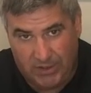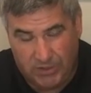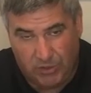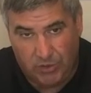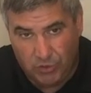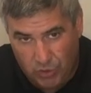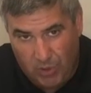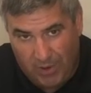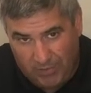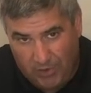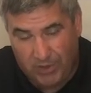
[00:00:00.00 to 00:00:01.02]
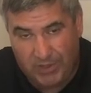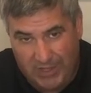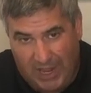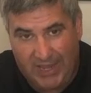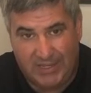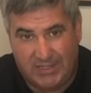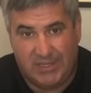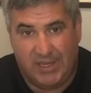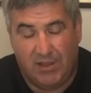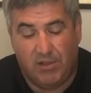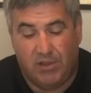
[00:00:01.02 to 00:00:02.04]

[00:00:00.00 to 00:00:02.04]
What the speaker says: so you do have a good tight seal,